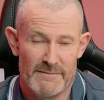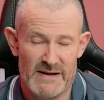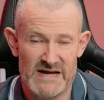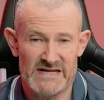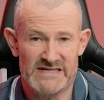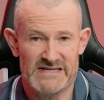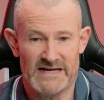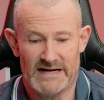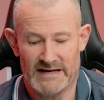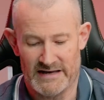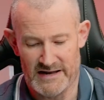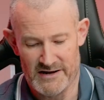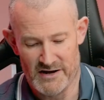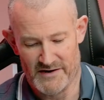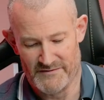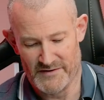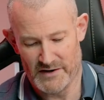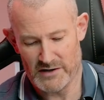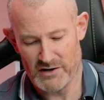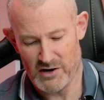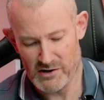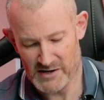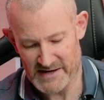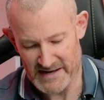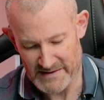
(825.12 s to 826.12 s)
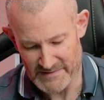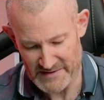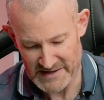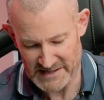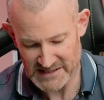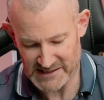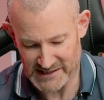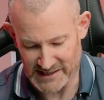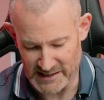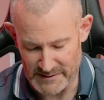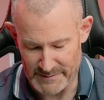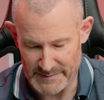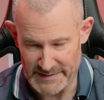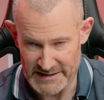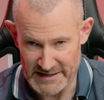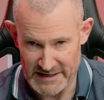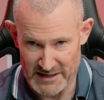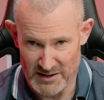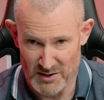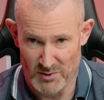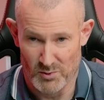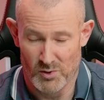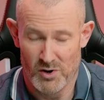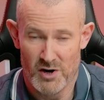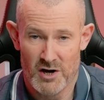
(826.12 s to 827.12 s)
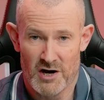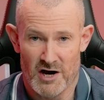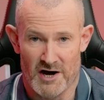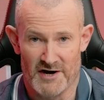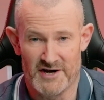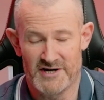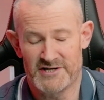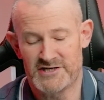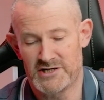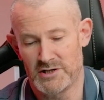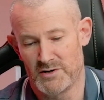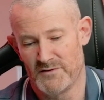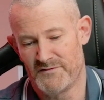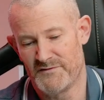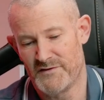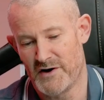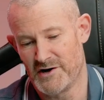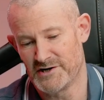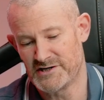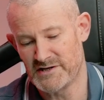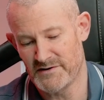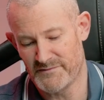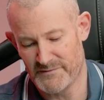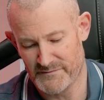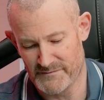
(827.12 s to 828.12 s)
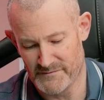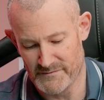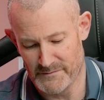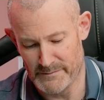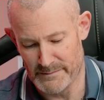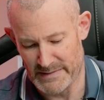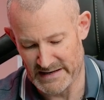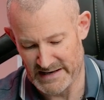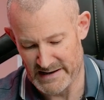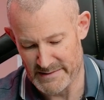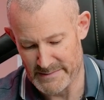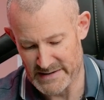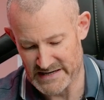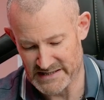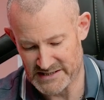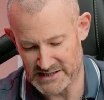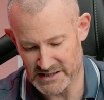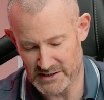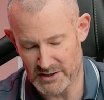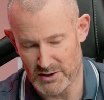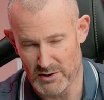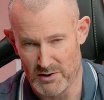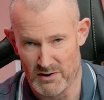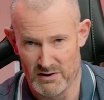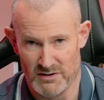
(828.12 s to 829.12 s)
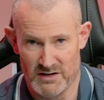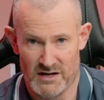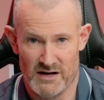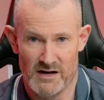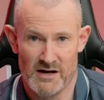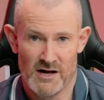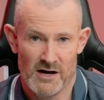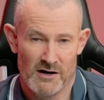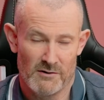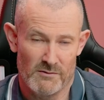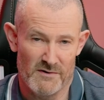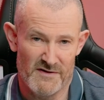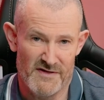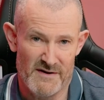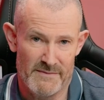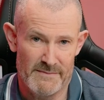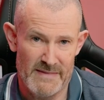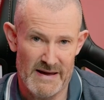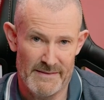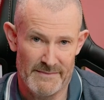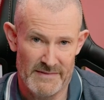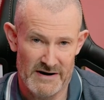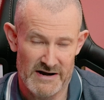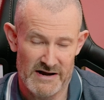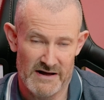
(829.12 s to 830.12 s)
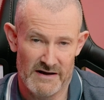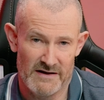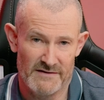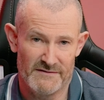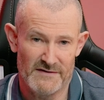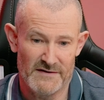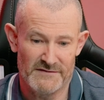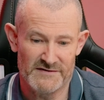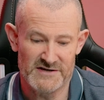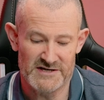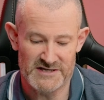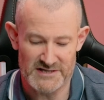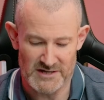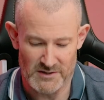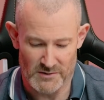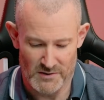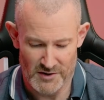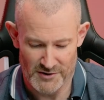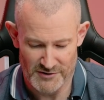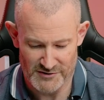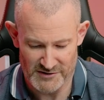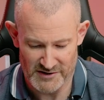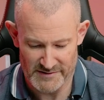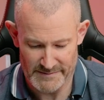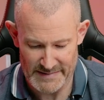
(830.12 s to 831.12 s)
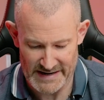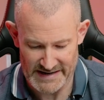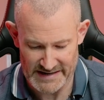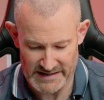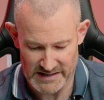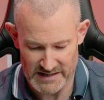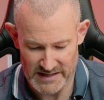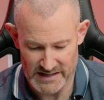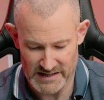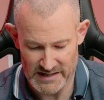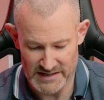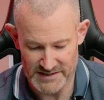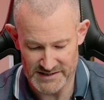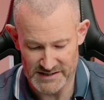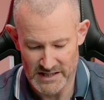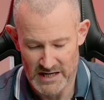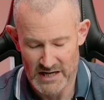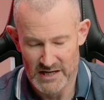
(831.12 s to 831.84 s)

basically overclocking this CPU on a 240 millimeter cooler with a memory at 5200 megahertz